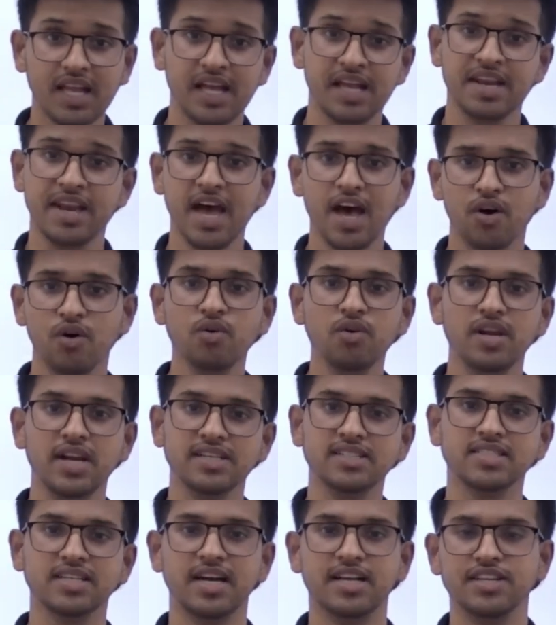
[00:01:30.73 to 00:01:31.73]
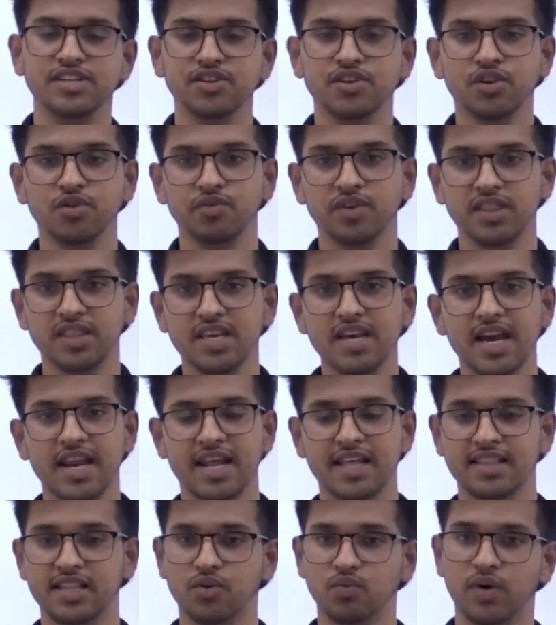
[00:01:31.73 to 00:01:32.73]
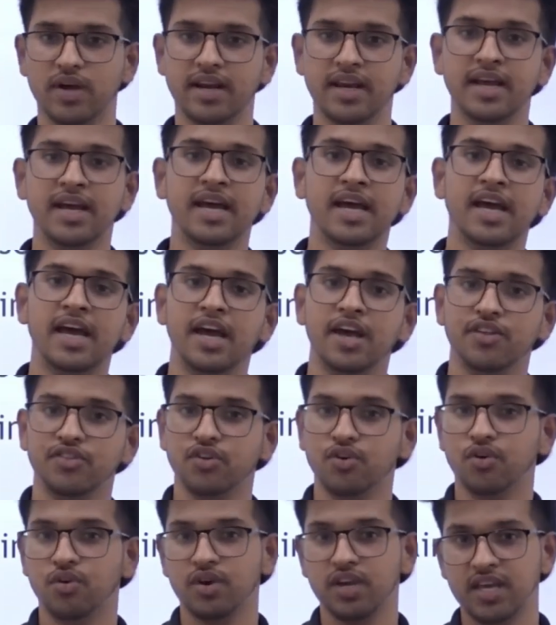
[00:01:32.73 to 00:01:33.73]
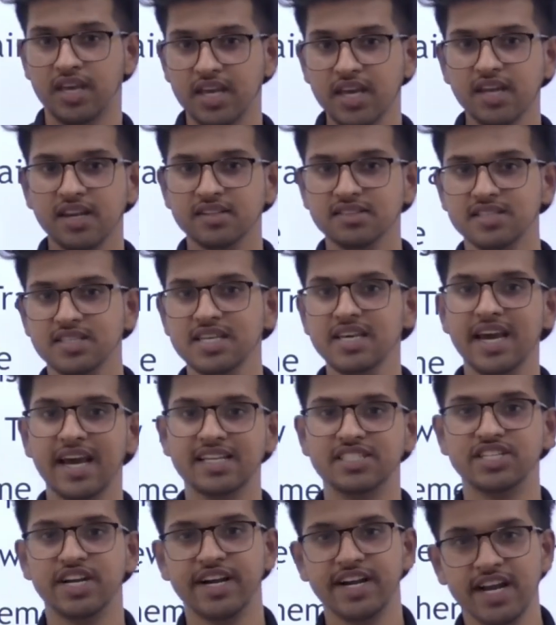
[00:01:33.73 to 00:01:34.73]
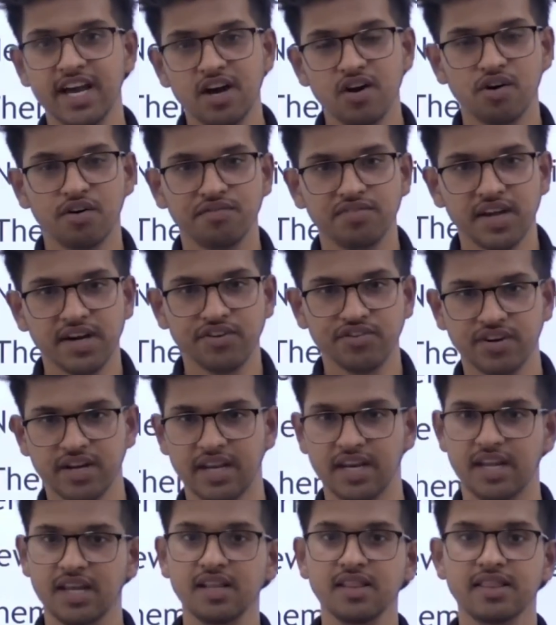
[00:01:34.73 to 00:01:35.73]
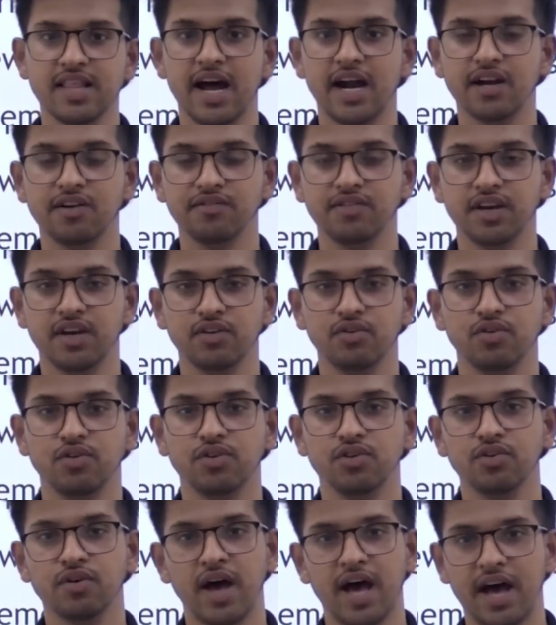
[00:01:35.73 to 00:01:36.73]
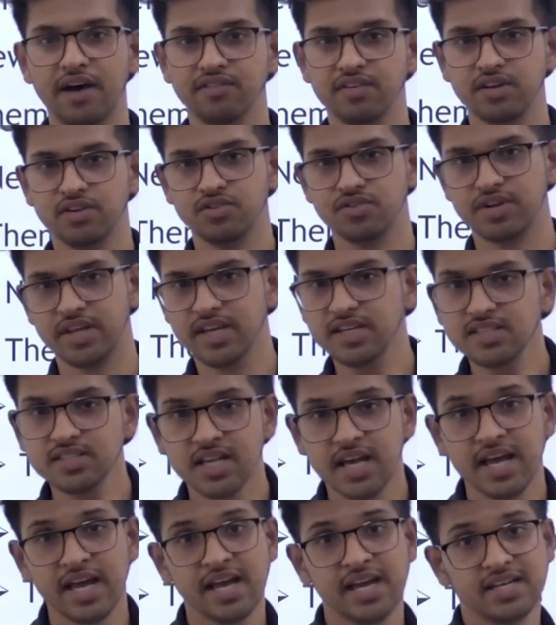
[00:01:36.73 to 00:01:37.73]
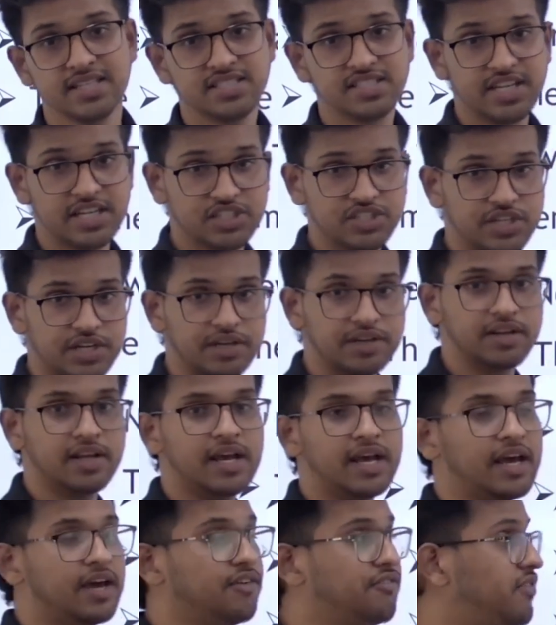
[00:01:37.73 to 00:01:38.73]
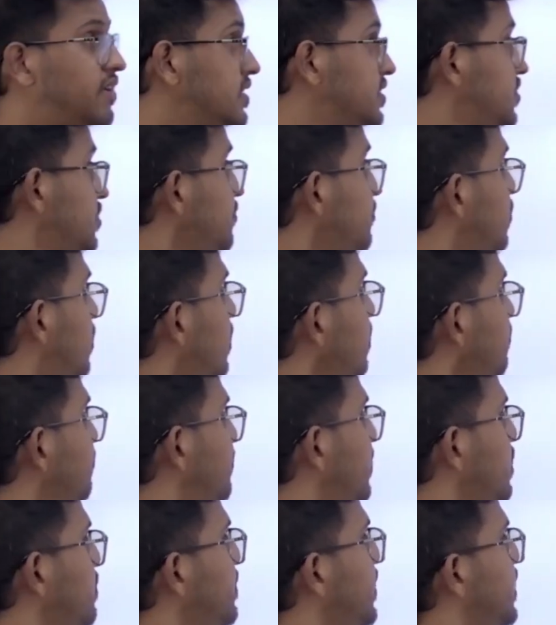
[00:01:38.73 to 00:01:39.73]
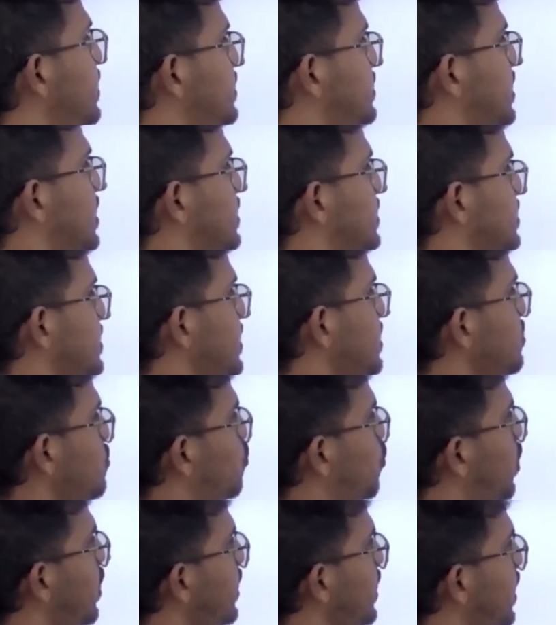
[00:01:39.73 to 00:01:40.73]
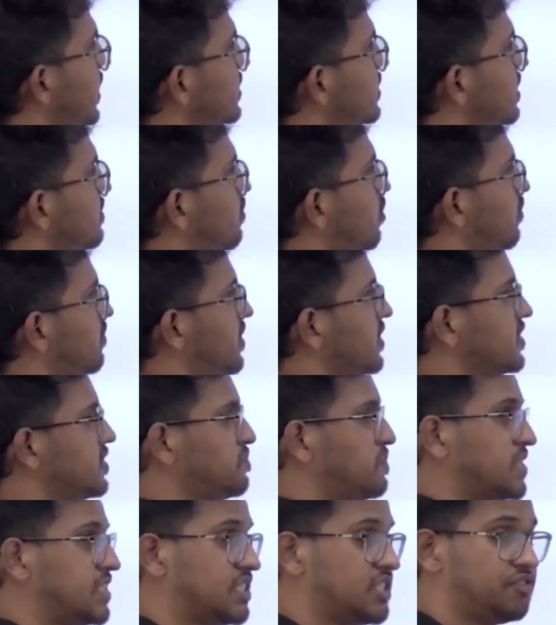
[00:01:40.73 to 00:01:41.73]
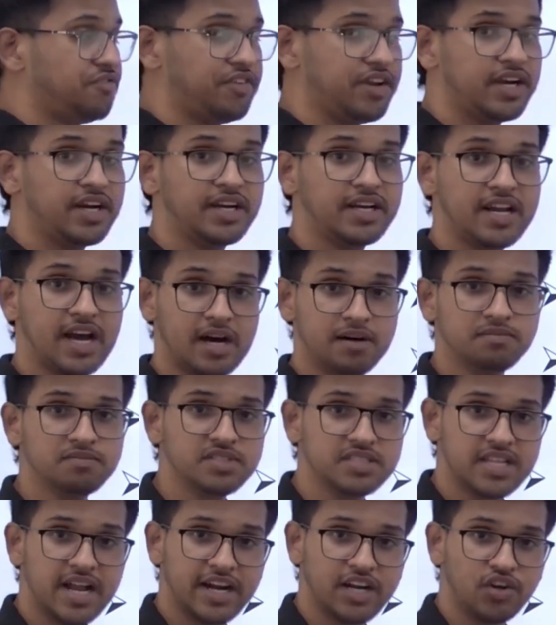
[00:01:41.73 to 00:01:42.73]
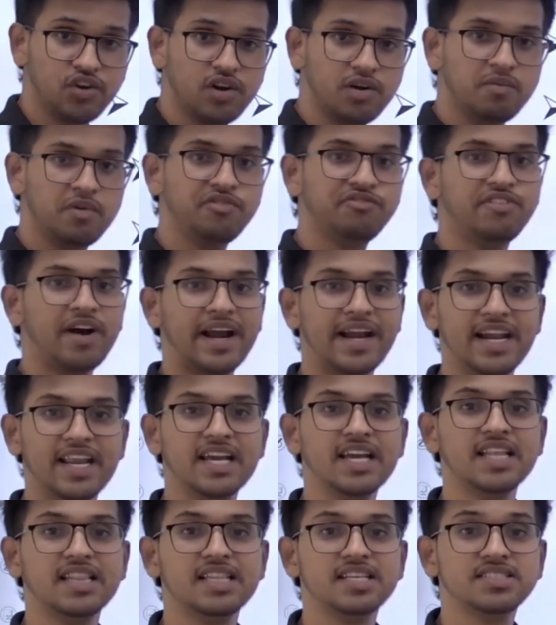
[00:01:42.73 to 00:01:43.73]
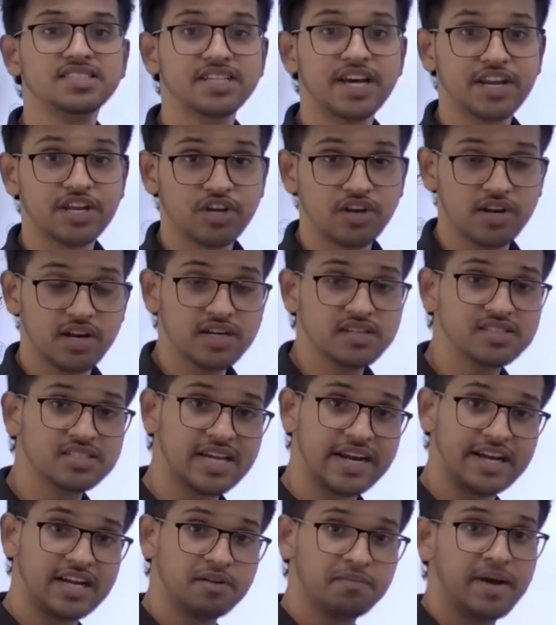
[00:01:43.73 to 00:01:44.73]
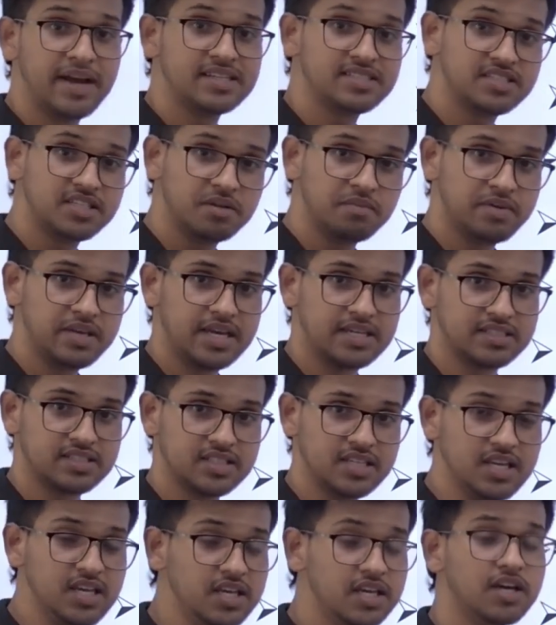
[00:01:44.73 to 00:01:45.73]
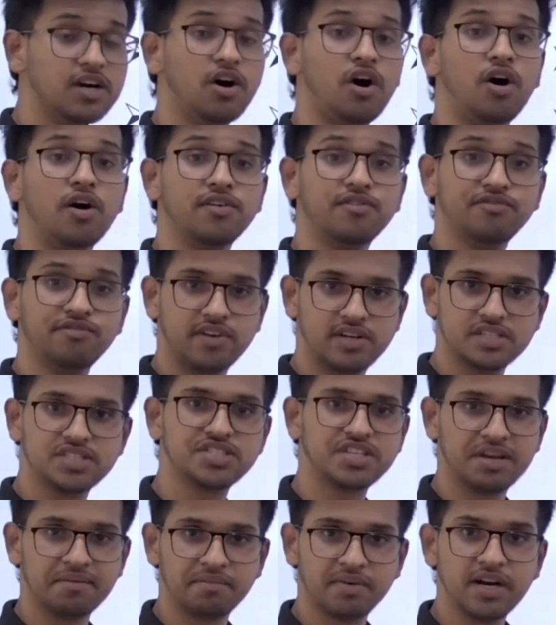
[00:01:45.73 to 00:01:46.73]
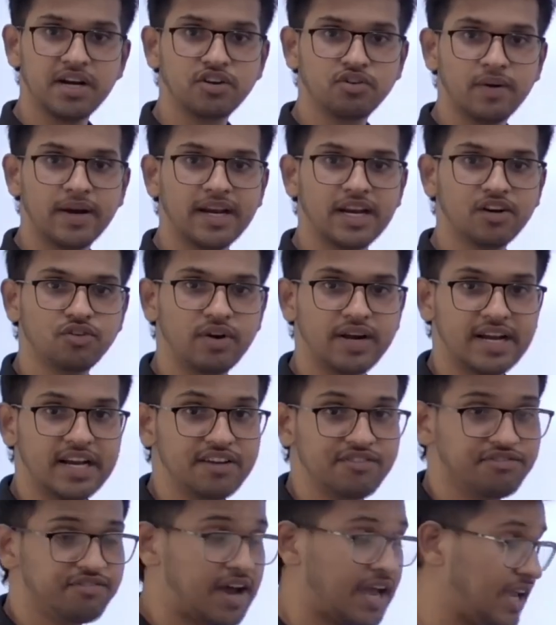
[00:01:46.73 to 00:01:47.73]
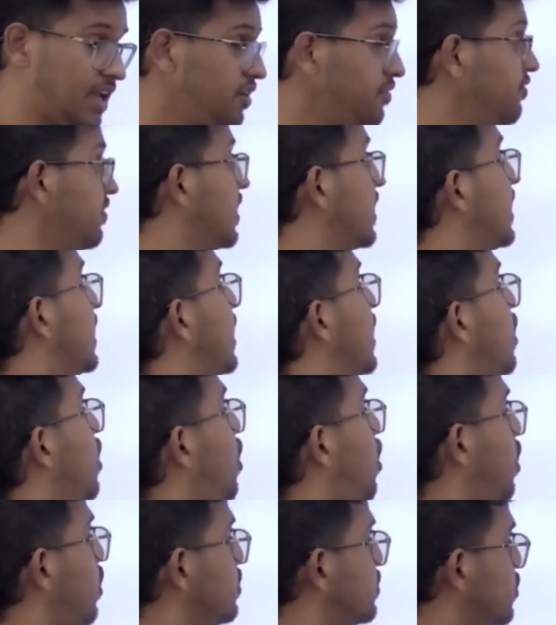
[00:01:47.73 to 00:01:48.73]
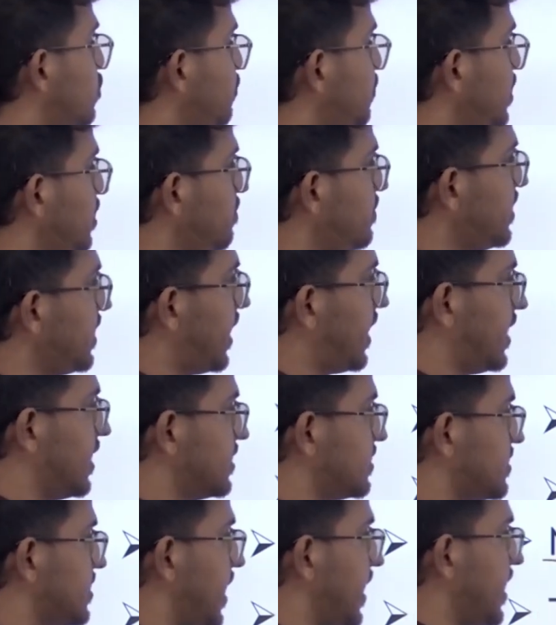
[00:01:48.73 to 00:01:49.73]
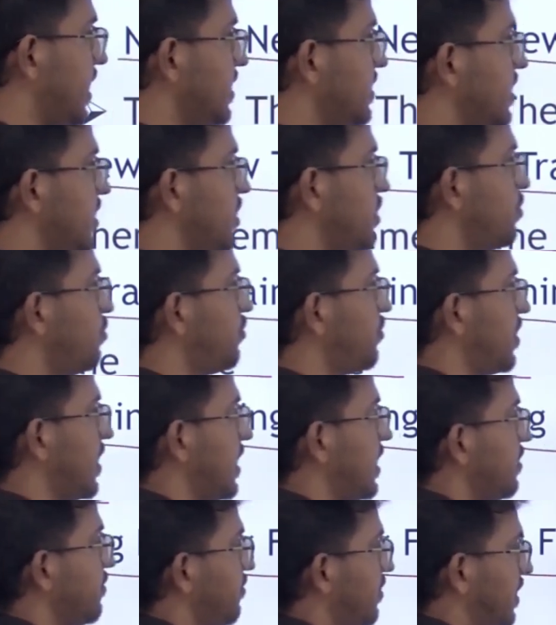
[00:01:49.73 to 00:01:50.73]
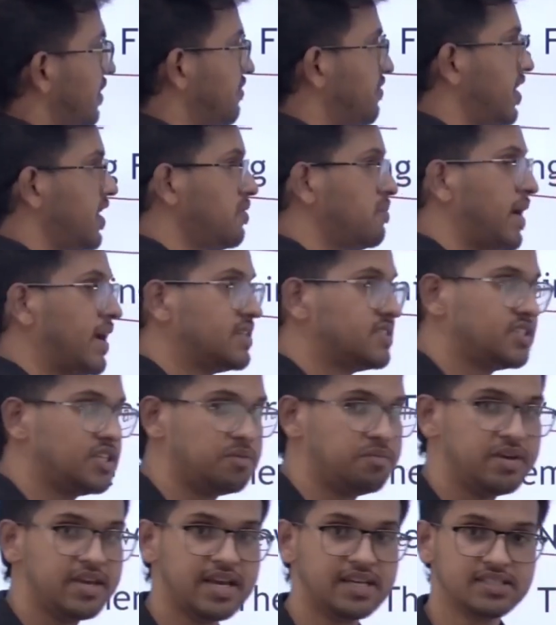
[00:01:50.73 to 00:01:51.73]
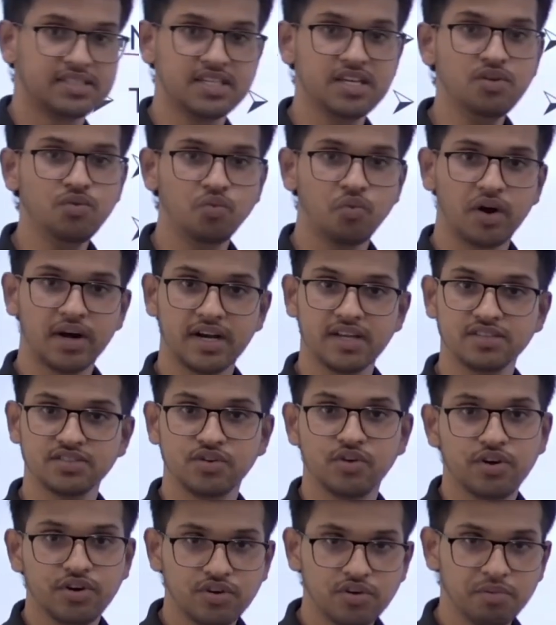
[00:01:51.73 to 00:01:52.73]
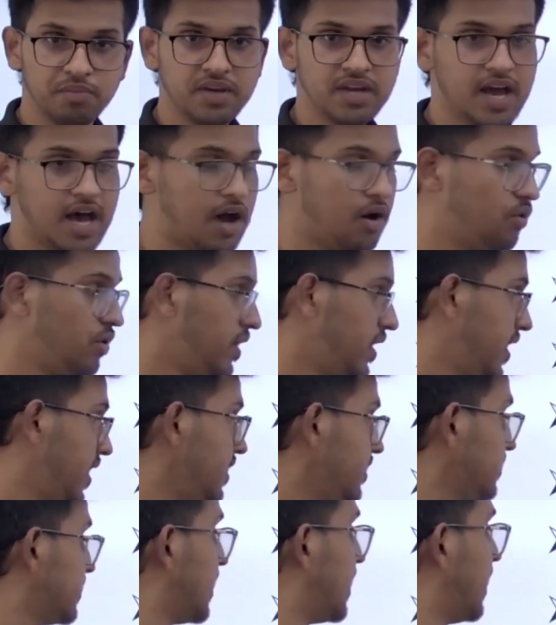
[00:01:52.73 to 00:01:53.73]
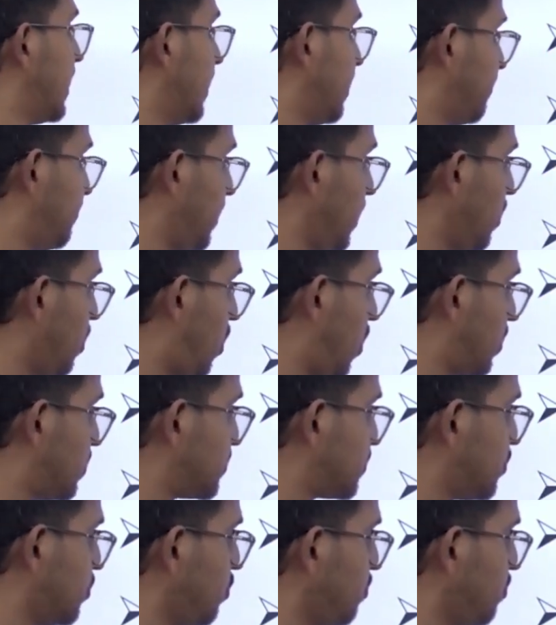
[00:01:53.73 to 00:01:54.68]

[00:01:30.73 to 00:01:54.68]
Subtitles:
Now let's continue with the another one. So here is the agenda of the training that we are going to have in today's session. First of all, we'll be discussing what are some of the specific terms that you'll be finding in the circular sent by CBSE on 1st April 2025. Also, we'll be understanding the new training framework by CBSE, what is going to be, how it is. We'll also